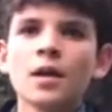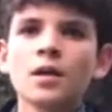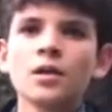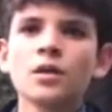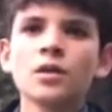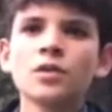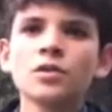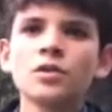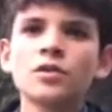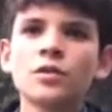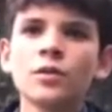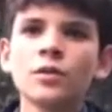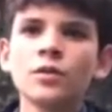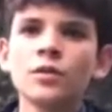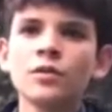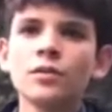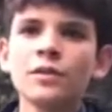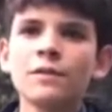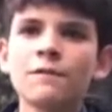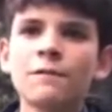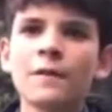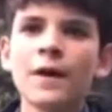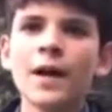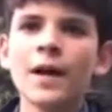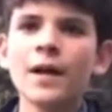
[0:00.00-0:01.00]
used to
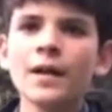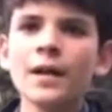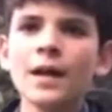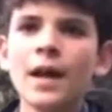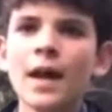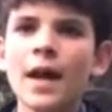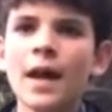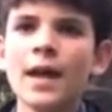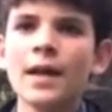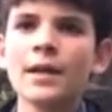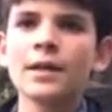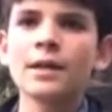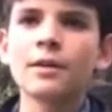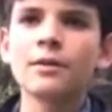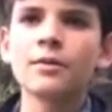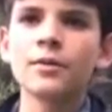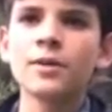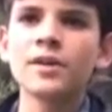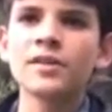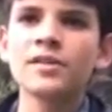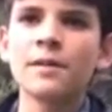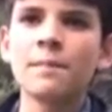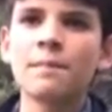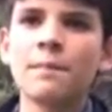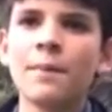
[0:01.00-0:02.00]
unify and
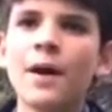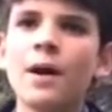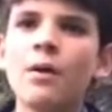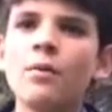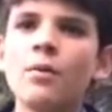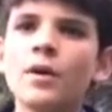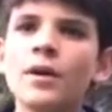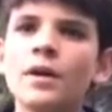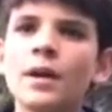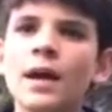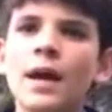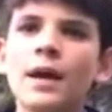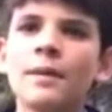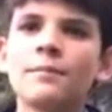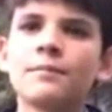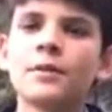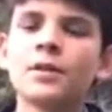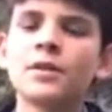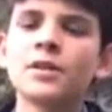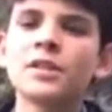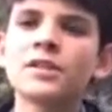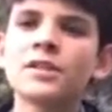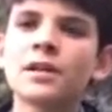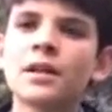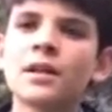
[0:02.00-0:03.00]
increase the power and
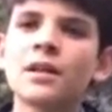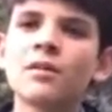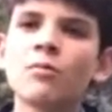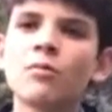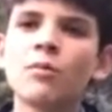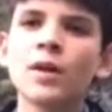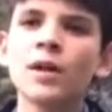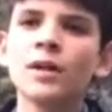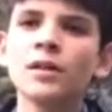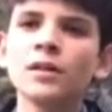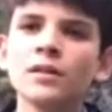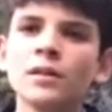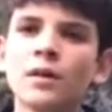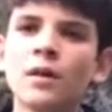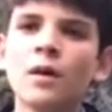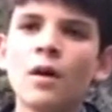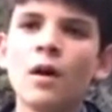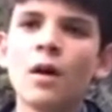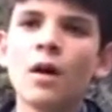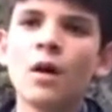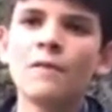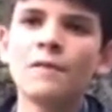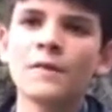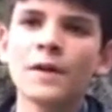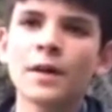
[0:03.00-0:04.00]
monetary wealth
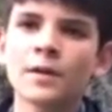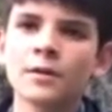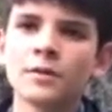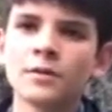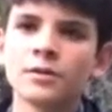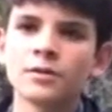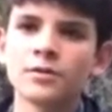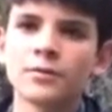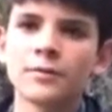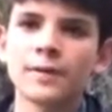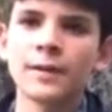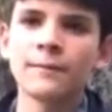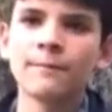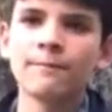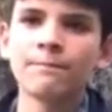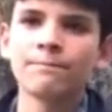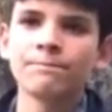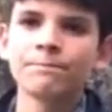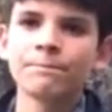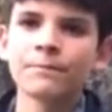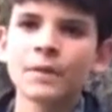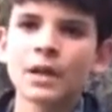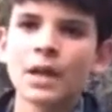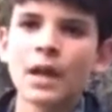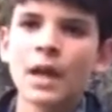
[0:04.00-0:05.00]
of a country.
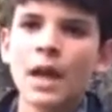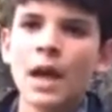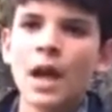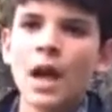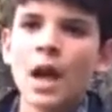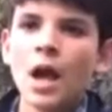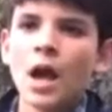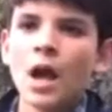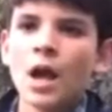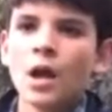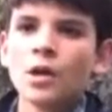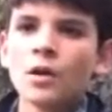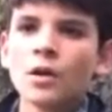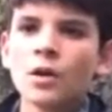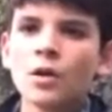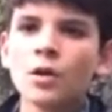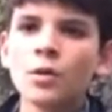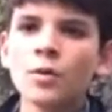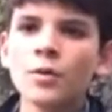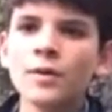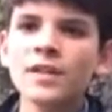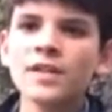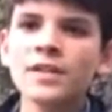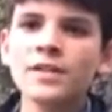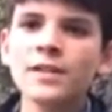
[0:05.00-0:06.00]

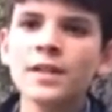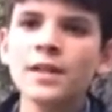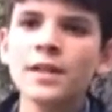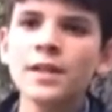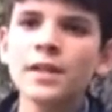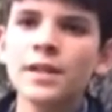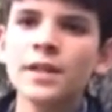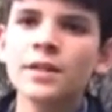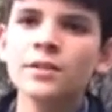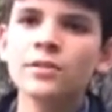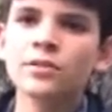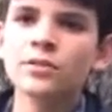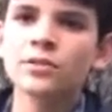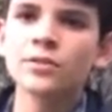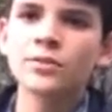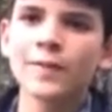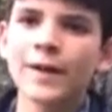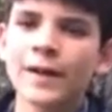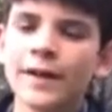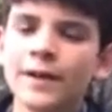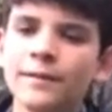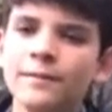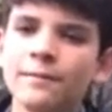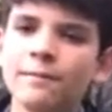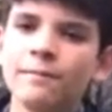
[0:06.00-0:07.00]
Currency into
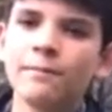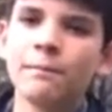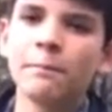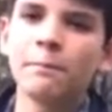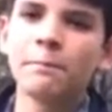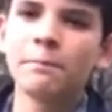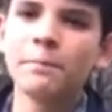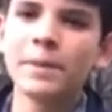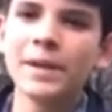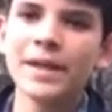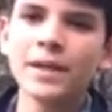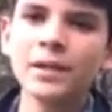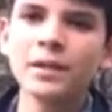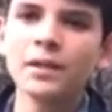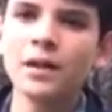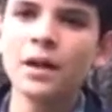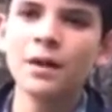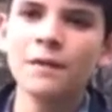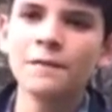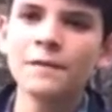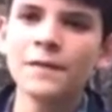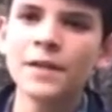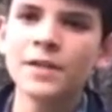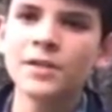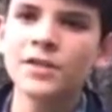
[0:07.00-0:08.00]
trade, bill
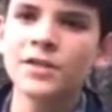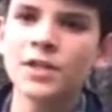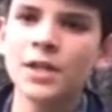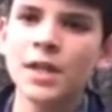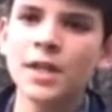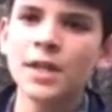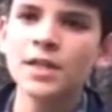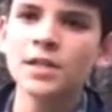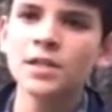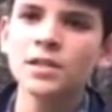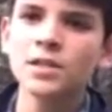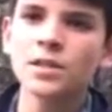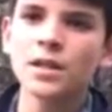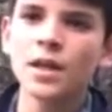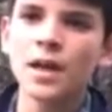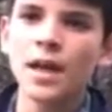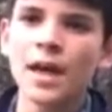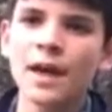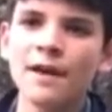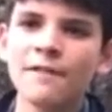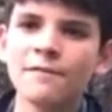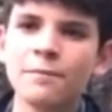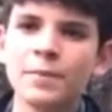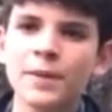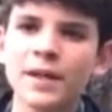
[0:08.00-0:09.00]
of exchange
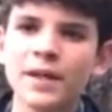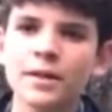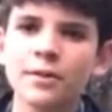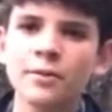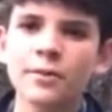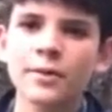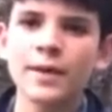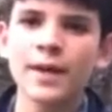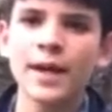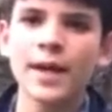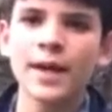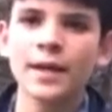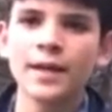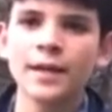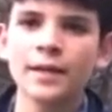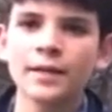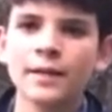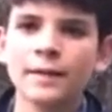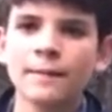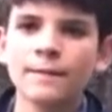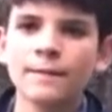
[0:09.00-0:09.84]
have been created.